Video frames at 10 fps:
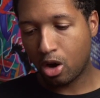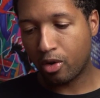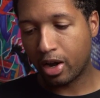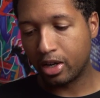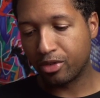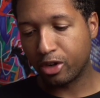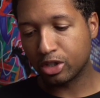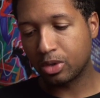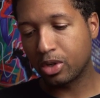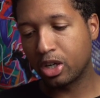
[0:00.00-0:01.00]
All right, the
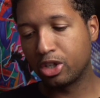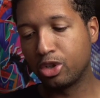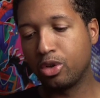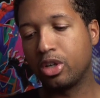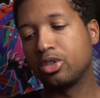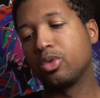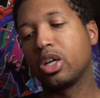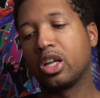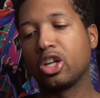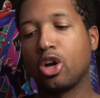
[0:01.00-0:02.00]
first thing we're gonna do is
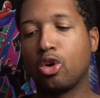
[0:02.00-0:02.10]
we're gonna